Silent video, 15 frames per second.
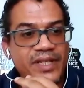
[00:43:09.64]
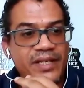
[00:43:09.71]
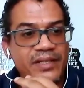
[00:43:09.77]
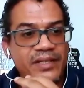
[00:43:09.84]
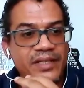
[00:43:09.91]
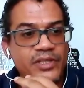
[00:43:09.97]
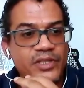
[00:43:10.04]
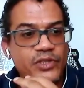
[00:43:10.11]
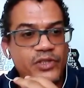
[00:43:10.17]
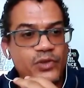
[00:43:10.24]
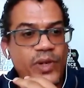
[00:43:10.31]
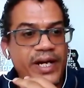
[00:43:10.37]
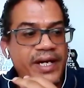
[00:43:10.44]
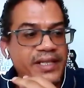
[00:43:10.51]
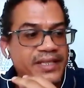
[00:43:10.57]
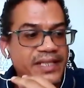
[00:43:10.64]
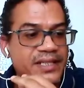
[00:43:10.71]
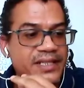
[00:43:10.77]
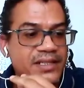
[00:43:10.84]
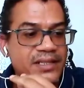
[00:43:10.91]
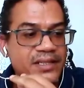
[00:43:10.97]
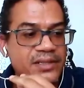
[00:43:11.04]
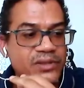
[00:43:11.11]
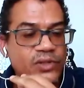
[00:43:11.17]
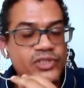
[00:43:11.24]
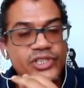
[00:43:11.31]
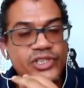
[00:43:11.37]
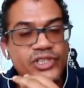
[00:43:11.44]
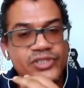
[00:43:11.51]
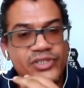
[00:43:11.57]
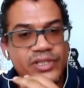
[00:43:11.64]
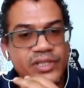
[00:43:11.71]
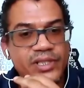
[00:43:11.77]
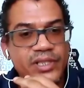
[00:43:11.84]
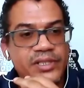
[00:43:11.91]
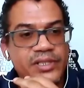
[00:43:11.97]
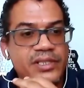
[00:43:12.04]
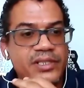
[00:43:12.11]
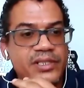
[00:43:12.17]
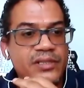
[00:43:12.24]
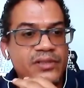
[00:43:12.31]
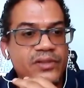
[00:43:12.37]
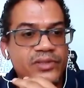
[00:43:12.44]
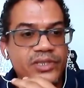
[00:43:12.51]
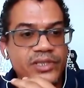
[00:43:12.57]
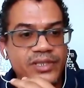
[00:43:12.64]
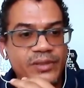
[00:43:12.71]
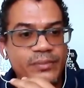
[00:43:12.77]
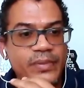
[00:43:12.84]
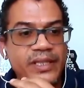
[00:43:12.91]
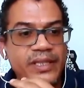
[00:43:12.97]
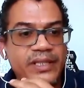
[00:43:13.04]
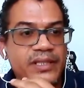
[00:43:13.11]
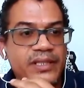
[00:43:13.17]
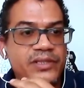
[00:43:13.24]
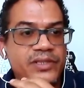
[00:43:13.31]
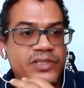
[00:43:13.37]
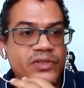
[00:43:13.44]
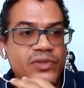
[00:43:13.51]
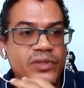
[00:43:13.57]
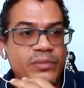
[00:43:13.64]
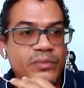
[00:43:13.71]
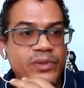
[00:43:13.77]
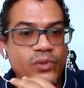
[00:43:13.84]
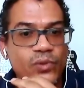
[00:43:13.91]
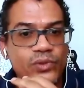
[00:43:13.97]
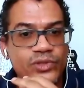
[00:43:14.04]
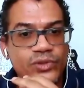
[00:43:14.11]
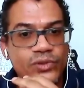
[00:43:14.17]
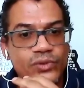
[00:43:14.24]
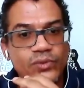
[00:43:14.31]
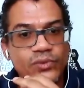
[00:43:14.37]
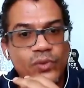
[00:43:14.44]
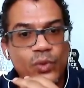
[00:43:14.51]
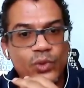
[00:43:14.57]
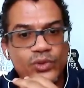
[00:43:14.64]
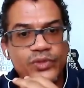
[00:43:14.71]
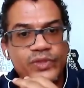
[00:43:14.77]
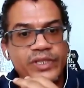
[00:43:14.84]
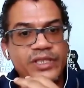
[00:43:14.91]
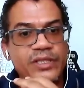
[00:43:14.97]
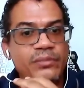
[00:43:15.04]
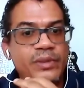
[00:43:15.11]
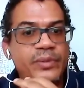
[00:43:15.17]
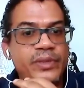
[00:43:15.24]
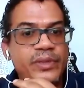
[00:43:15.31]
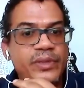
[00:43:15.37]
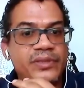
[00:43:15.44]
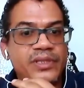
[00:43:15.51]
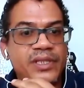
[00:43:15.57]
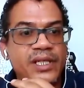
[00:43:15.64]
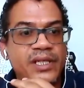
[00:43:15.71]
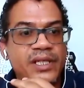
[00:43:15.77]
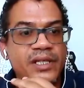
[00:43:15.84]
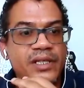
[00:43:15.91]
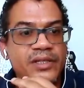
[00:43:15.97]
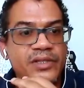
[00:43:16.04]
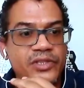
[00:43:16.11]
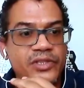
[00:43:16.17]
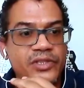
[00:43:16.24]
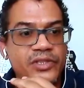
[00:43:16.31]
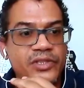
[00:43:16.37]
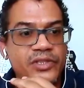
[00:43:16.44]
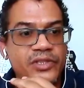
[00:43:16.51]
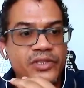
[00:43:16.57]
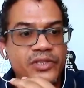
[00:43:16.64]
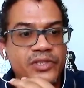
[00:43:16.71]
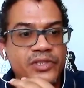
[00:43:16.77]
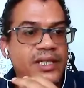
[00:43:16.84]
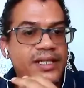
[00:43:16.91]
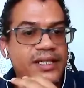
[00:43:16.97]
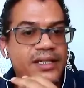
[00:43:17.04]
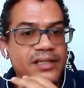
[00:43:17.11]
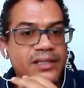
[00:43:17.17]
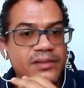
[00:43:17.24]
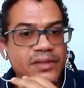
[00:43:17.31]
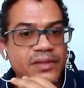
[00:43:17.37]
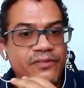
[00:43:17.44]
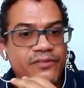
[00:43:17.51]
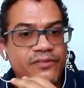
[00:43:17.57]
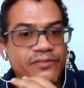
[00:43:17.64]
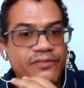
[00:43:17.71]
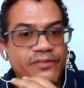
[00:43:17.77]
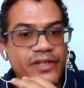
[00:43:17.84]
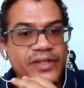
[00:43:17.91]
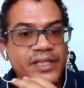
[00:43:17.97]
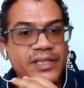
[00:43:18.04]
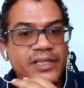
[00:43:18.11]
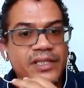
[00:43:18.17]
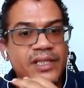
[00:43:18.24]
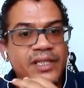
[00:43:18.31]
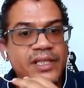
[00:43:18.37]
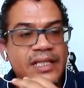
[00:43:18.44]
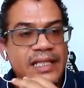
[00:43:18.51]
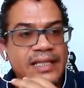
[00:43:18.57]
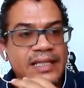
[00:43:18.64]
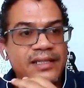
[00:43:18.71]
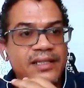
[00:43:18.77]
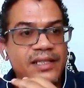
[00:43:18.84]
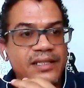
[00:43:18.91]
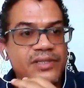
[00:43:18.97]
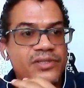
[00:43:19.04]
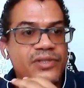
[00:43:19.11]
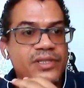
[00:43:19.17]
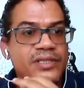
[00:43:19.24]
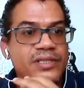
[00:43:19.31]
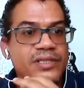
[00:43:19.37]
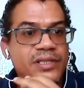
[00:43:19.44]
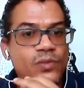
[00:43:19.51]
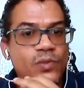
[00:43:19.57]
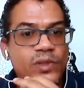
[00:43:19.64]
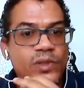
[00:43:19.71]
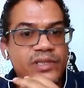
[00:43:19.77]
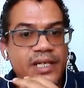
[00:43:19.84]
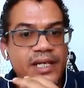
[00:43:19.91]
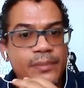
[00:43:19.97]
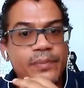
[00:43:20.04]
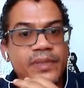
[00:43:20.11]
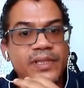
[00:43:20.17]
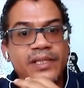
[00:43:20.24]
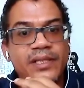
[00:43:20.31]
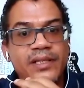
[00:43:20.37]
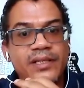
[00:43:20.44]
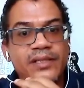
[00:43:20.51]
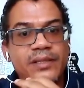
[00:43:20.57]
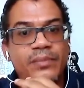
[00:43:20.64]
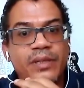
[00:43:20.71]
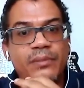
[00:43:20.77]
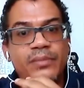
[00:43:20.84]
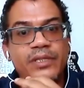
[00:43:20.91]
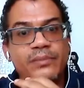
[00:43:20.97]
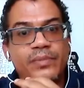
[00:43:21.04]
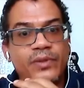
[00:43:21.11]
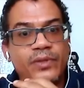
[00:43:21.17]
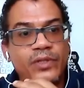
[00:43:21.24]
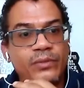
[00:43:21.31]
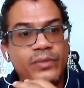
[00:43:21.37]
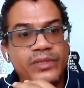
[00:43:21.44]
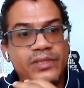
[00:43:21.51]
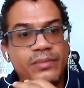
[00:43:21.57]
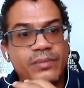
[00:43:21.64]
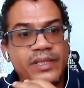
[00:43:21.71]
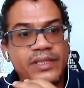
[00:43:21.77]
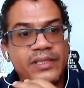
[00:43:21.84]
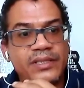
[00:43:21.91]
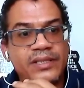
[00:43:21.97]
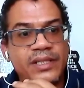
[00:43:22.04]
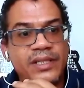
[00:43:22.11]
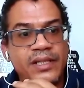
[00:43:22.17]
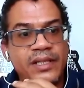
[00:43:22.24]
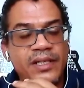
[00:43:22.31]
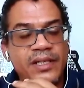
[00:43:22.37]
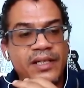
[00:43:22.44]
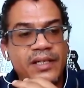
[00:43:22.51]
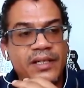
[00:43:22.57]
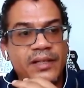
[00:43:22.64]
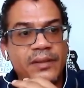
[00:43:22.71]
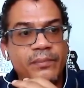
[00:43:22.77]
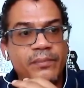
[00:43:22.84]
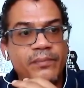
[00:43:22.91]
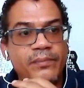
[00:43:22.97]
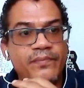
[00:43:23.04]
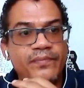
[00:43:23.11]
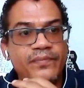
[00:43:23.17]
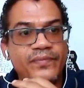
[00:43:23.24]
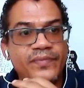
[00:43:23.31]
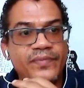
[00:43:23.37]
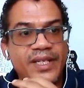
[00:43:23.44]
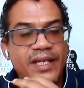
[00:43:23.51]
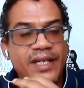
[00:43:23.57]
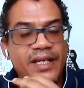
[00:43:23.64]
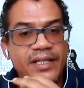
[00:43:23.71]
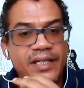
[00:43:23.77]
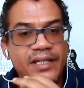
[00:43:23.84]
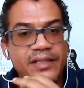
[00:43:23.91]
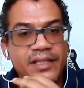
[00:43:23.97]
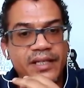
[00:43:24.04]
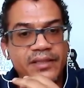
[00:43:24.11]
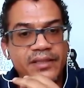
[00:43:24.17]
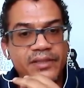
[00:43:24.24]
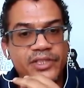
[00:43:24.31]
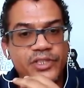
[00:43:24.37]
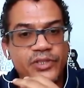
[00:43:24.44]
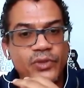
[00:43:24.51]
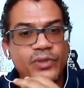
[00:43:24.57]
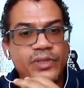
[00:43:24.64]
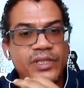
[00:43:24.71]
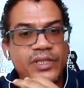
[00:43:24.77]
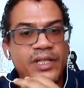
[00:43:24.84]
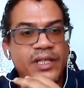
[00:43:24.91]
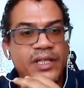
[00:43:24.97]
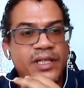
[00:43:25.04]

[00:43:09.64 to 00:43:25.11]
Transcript: is why I think not just journalists, not just the media in general, but also ordinary Namibians should take a very keen interest in what's happening in the public procurement space, and should